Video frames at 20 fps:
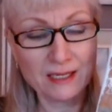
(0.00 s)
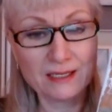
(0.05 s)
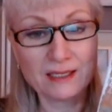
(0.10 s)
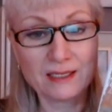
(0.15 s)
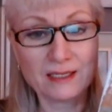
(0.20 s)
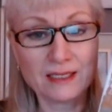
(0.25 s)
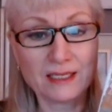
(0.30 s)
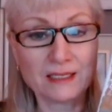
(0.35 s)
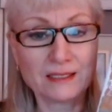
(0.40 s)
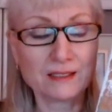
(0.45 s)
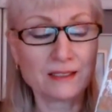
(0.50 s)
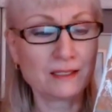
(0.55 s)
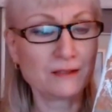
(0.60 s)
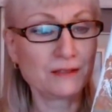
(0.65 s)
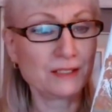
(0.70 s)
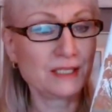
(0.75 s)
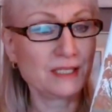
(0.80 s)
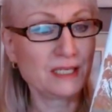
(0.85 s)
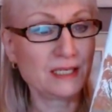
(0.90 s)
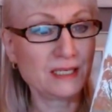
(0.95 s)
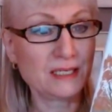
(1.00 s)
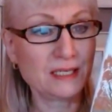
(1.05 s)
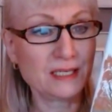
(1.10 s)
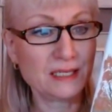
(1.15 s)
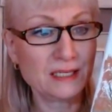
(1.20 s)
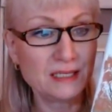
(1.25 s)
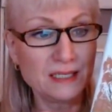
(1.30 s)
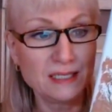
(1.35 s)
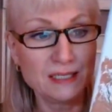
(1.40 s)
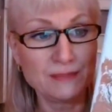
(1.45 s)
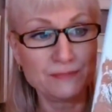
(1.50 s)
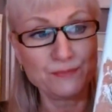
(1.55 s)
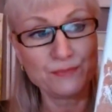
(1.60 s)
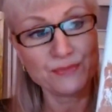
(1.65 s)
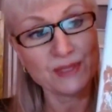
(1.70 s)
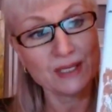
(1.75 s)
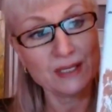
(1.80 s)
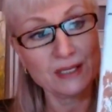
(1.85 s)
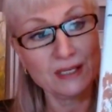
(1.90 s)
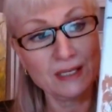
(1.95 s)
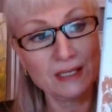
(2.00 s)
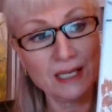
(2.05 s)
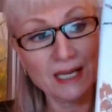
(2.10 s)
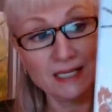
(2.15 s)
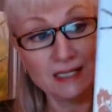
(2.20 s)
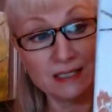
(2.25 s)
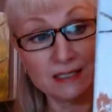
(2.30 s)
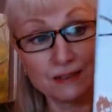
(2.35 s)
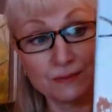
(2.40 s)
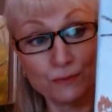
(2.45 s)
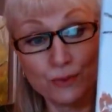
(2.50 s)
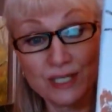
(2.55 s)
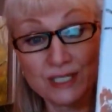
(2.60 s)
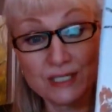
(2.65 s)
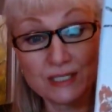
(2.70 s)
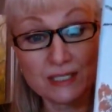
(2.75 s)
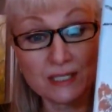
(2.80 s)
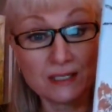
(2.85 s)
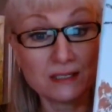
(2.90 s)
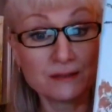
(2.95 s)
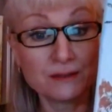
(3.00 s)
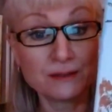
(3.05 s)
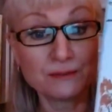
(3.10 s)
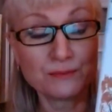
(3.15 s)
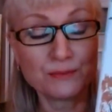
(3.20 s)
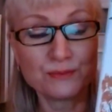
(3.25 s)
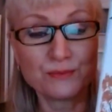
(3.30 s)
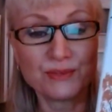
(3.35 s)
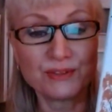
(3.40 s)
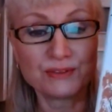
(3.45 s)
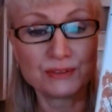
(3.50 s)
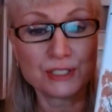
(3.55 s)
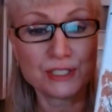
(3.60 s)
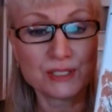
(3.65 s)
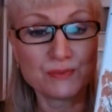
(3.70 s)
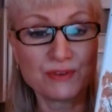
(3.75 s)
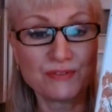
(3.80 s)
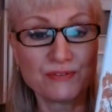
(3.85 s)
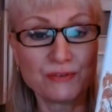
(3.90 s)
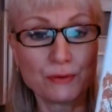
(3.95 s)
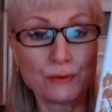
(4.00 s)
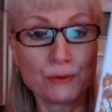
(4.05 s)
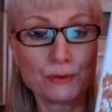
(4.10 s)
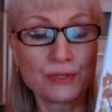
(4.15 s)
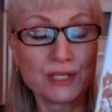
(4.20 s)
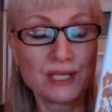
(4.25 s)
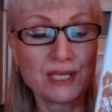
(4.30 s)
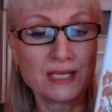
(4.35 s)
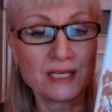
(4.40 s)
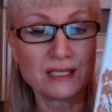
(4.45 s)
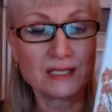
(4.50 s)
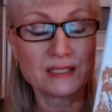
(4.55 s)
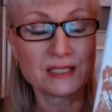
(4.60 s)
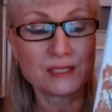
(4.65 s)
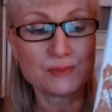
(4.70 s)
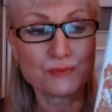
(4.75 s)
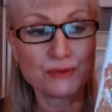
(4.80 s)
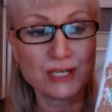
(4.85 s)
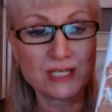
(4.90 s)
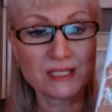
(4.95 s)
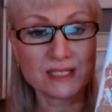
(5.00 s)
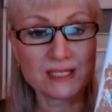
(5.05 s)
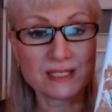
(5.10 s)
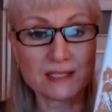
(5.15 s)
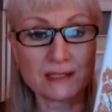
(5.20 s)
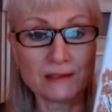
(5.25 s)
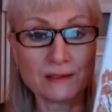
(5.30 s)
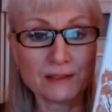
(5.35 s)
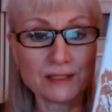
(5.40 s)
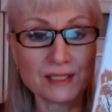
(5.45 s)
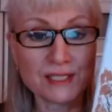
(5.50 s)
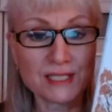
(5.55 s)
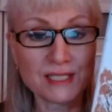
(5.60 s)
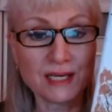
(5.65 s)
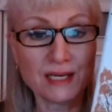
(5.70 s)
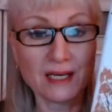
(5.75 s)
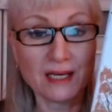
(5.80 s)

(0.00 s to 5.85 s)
you know, in the late winter, just before the spring starts.